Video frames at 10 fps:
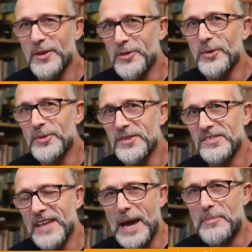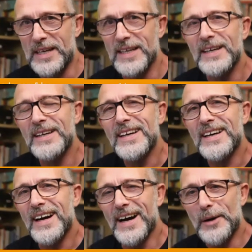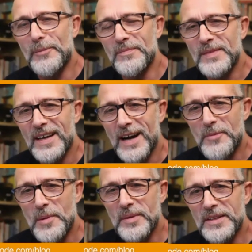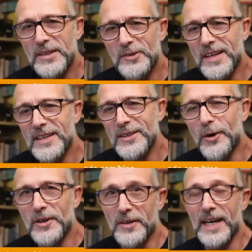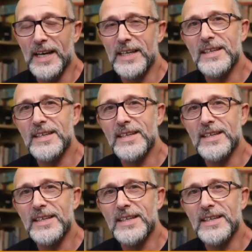was epic. I remember you all look like